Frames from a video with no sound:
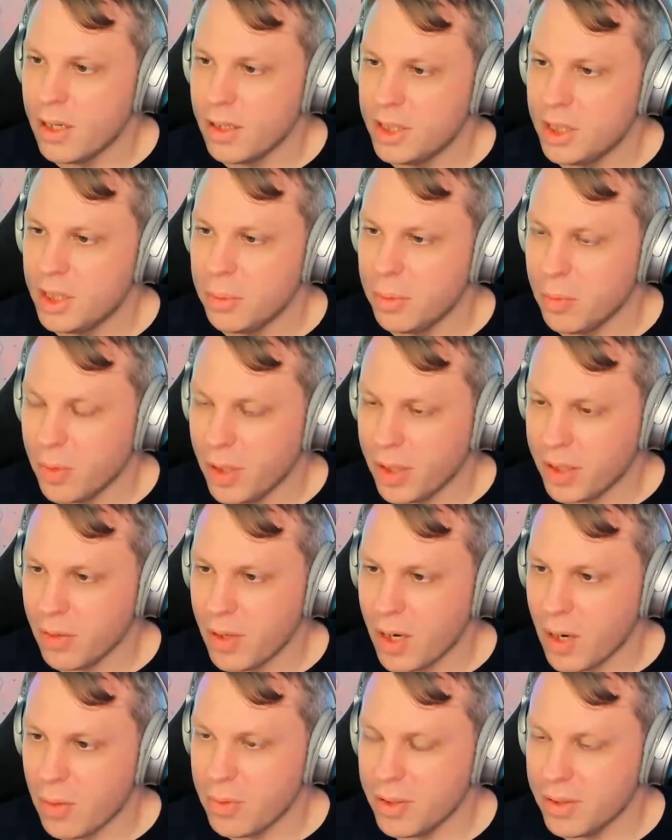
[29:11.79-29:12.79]
that you've been working
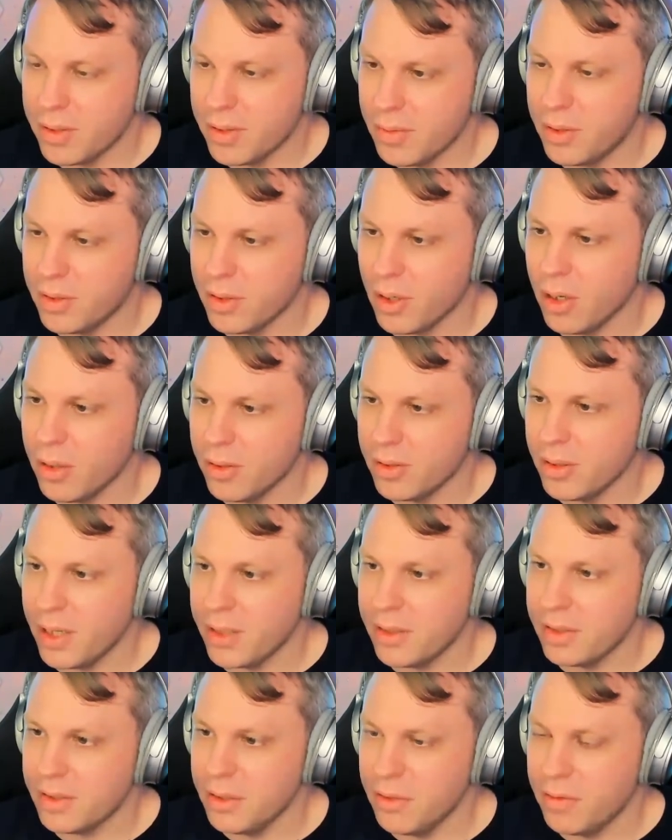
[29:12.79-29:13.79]
around with Dart,
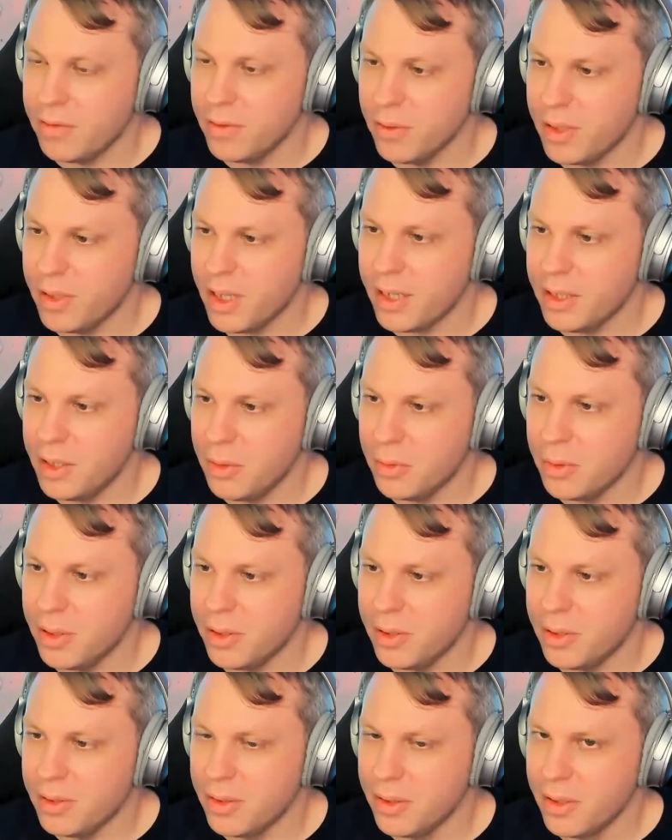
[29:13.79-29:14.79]
like, do you feel that you
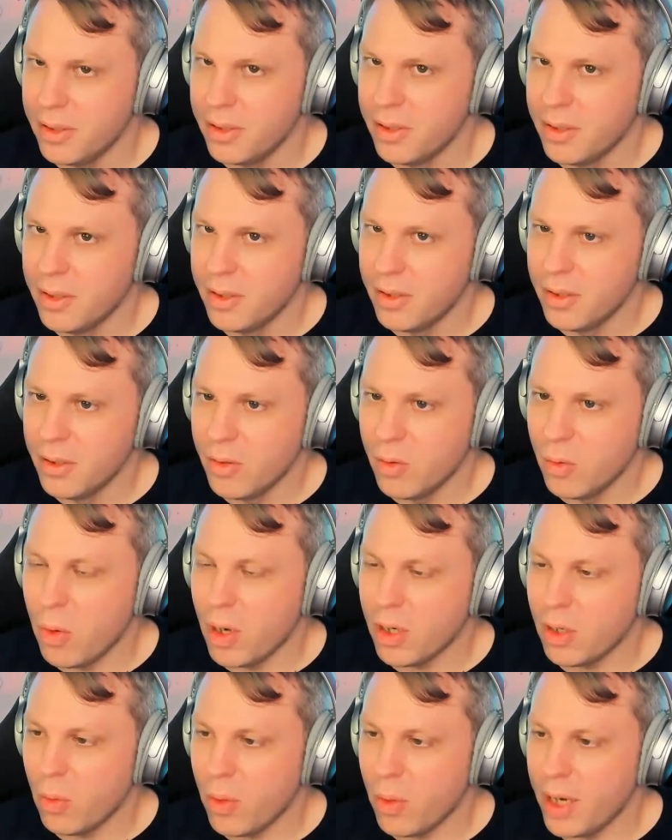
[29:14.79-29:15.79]
would
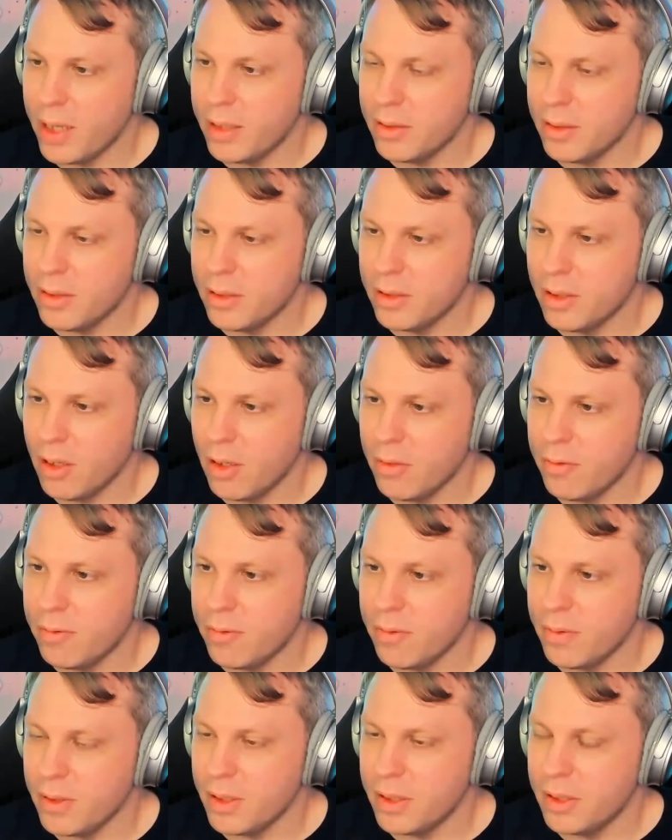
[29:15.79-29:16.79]
want to write
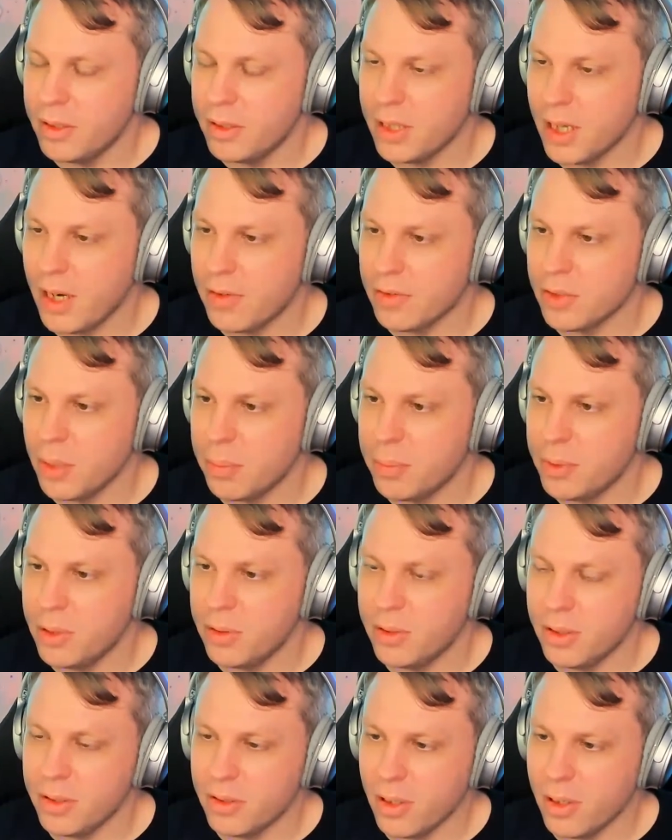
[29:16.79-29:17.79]
stuff in JavaScript
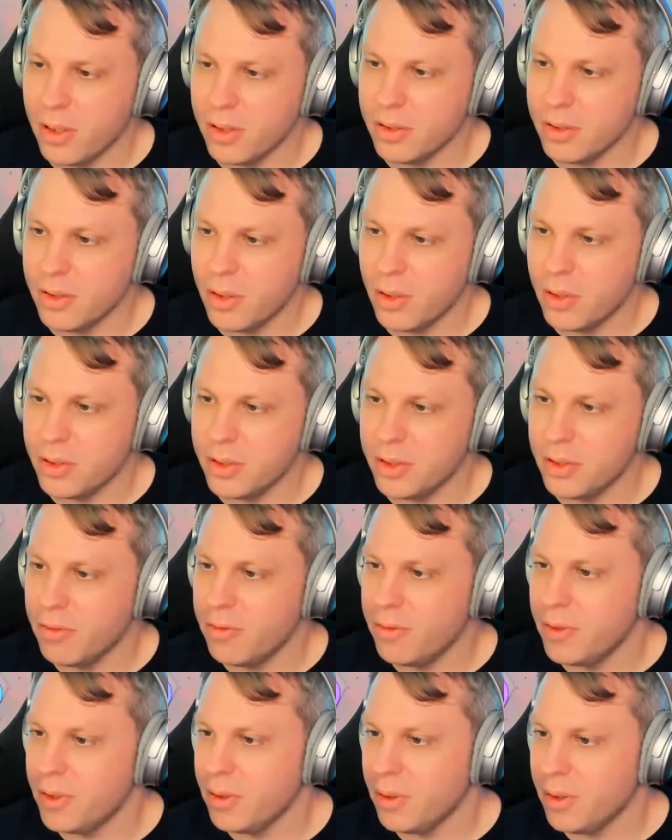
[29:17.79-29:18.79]
using Dart, or do you
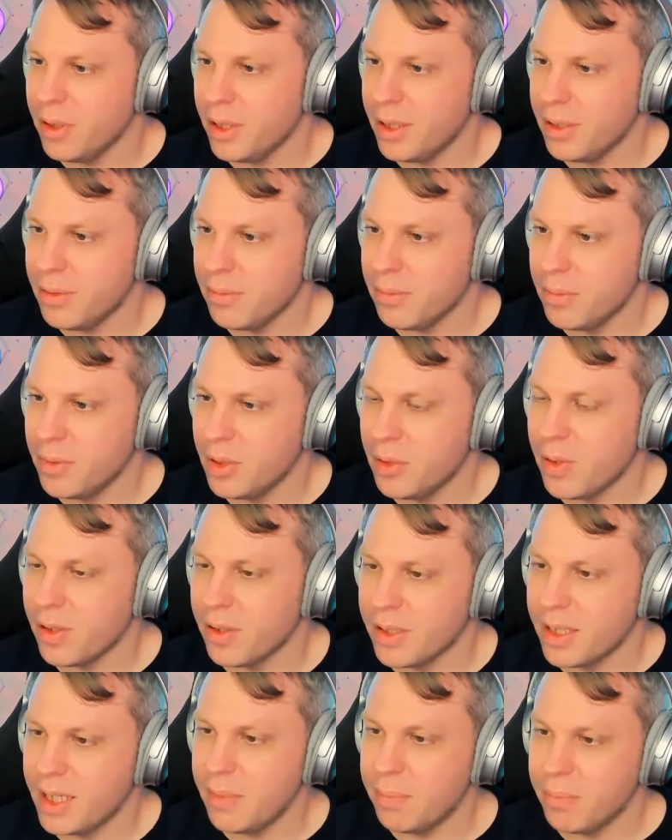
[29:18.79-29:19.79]
feel like you'd rather
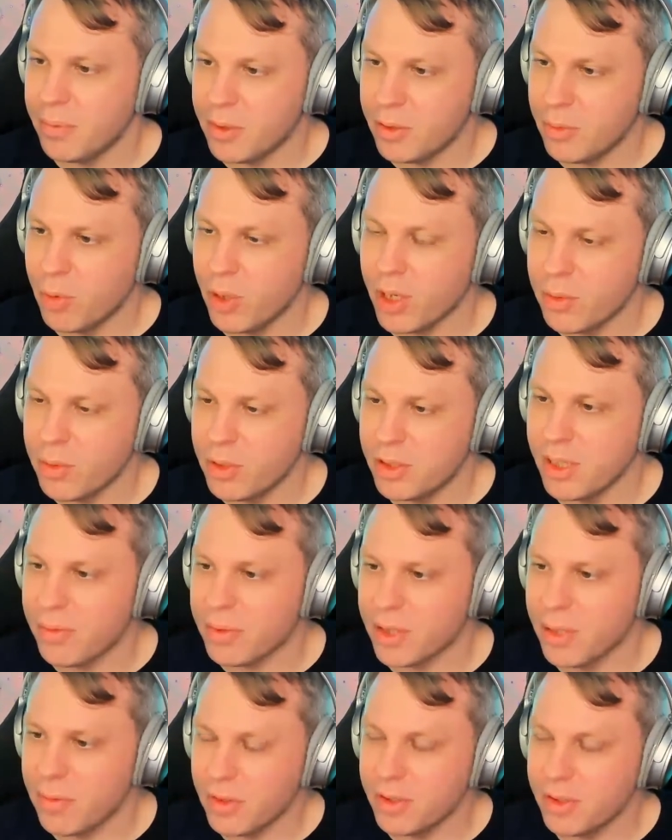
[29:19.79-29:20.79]
keep working with
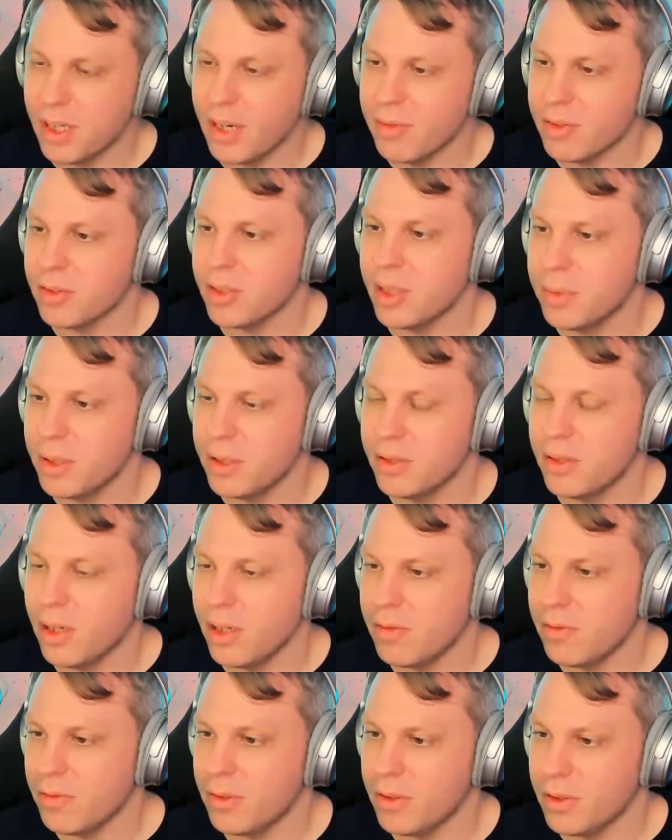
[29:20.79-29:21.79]
JavaScript for JavaScript and
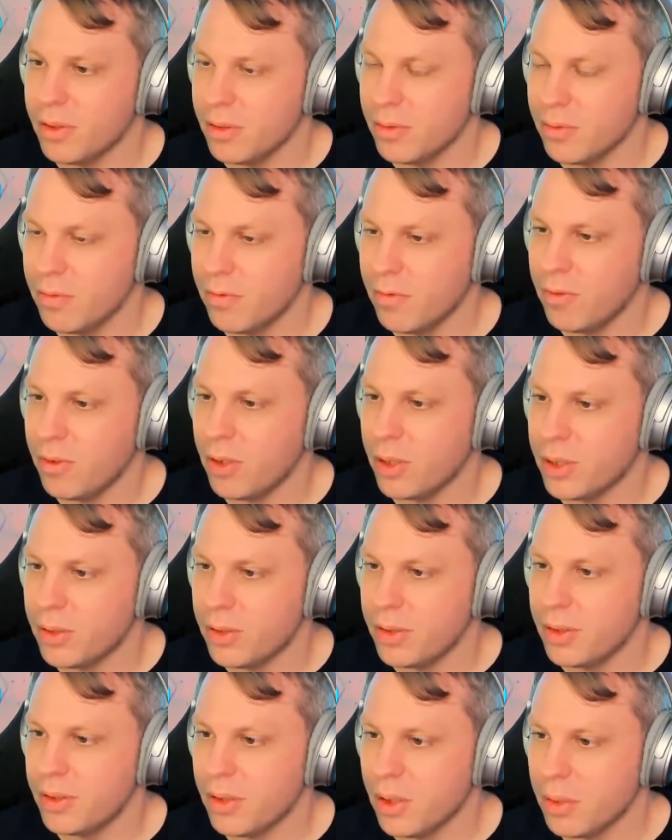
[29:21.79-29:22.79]
Dart for
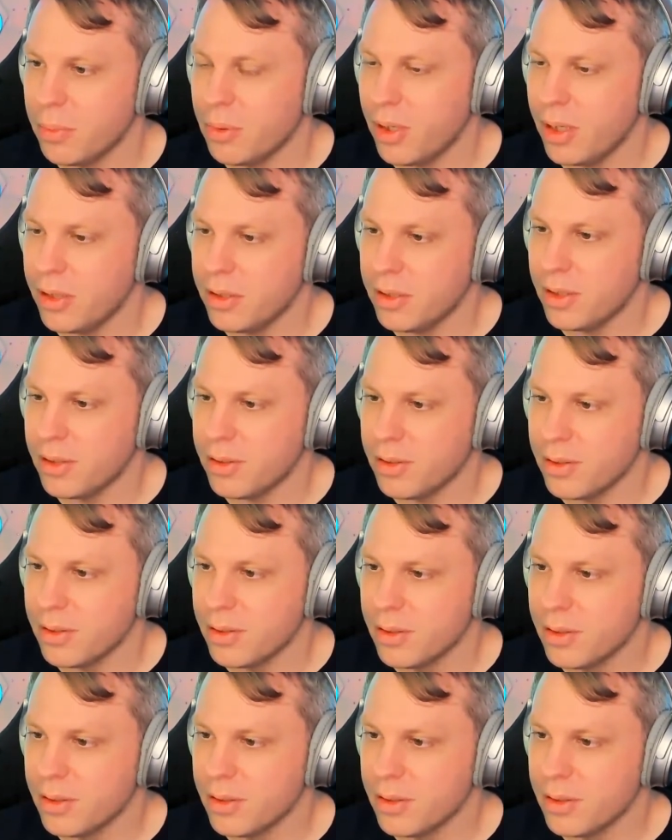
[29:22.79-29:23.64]
Flutter and Dart projects?